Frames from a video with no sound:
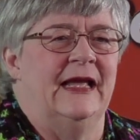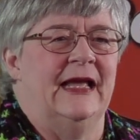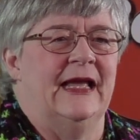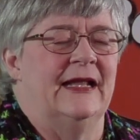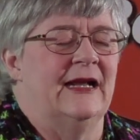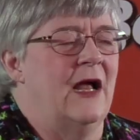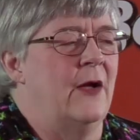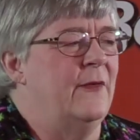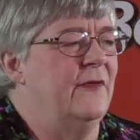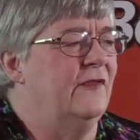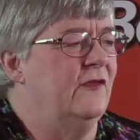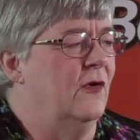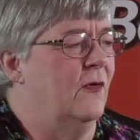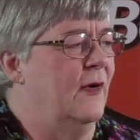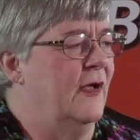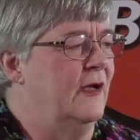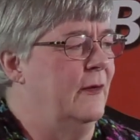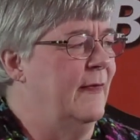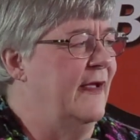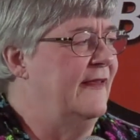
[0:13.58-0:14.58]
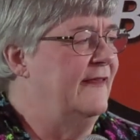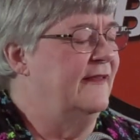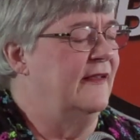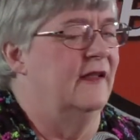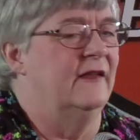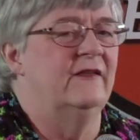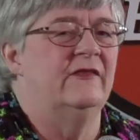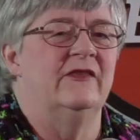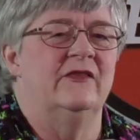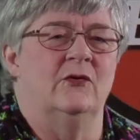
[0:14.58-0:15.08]
And I was going to my
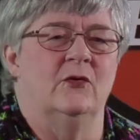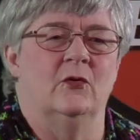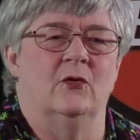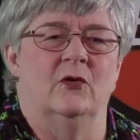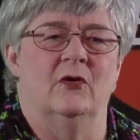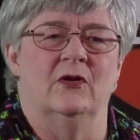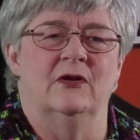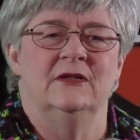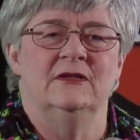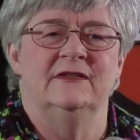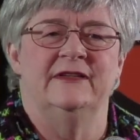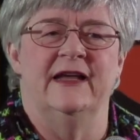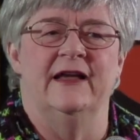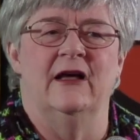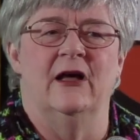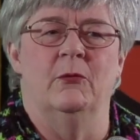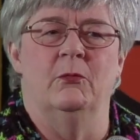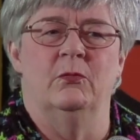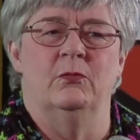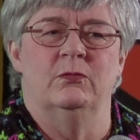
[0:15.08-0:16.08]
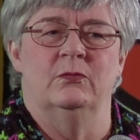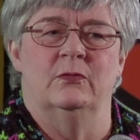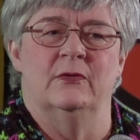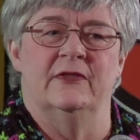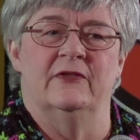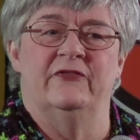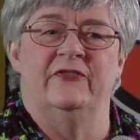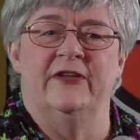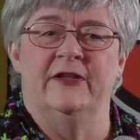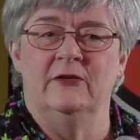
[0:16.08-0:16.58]
son's school to help
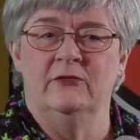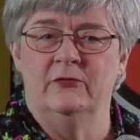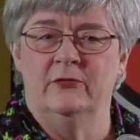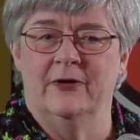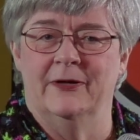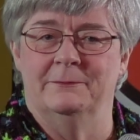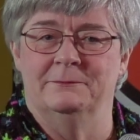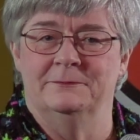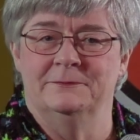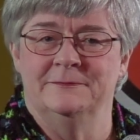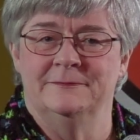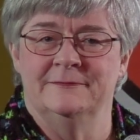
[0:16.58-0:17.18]
with a field trip.